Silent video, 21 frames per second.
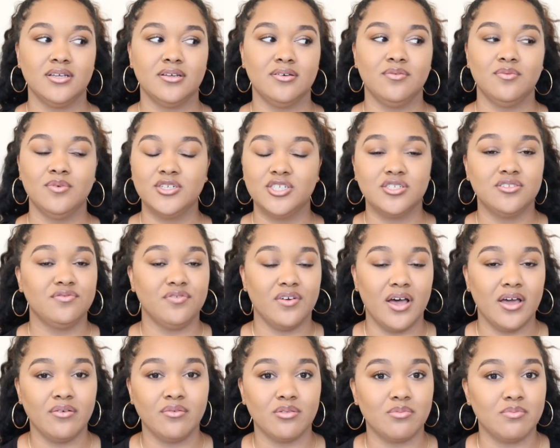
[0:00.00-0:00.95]
which is
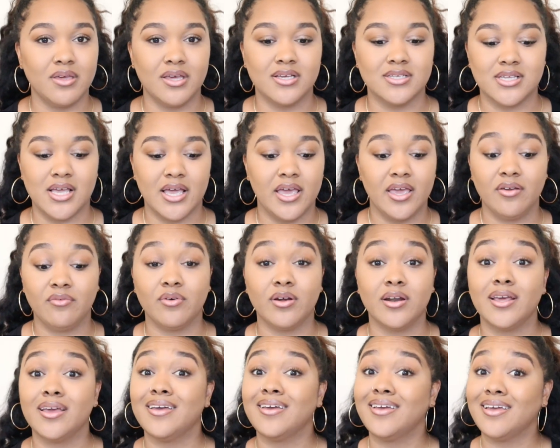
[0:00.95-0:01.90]
fine with me because I hate
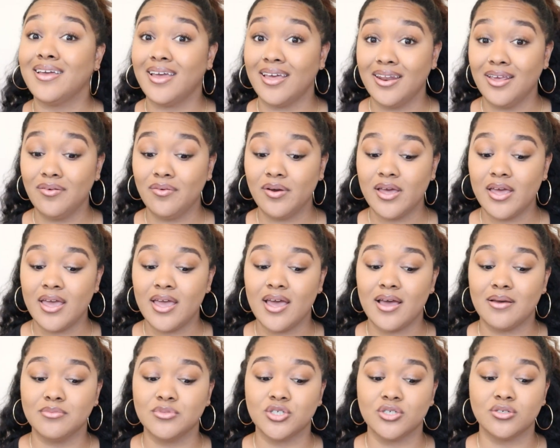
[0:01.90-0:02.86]
running anyway.
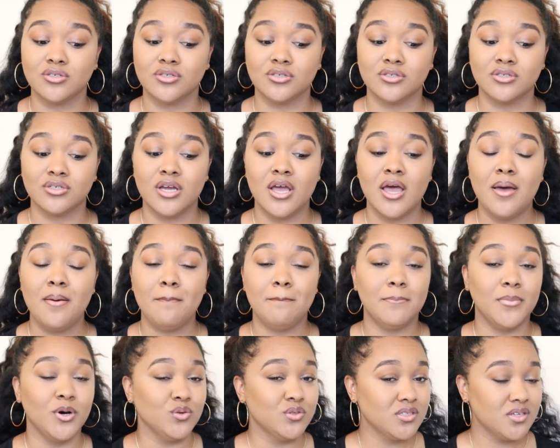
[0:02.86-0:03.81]
I'm sure
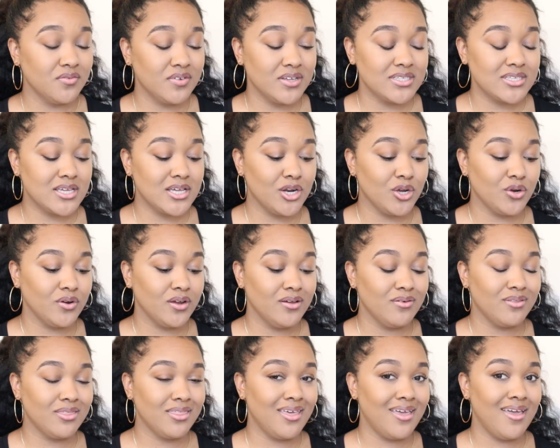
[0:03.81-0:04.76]
most of us can
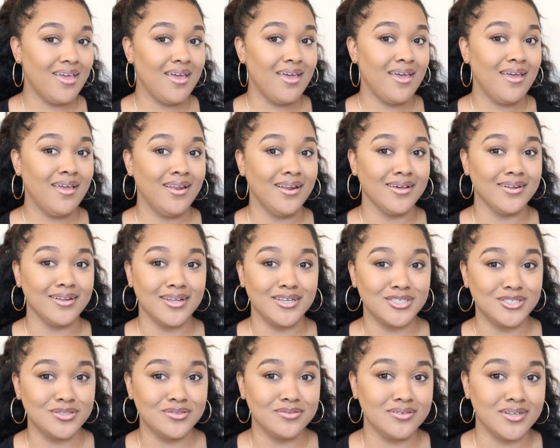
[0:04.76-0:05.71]
agree with that,
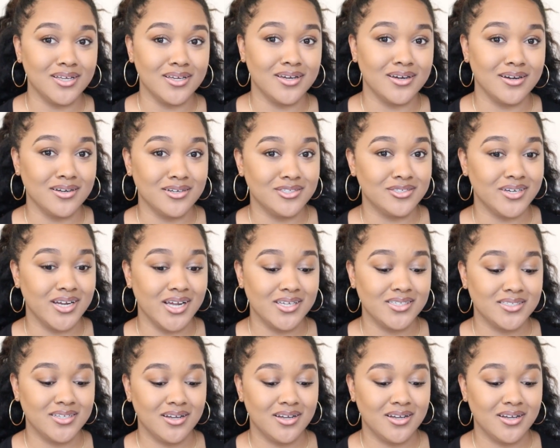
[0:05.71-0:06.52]
unless you like are a track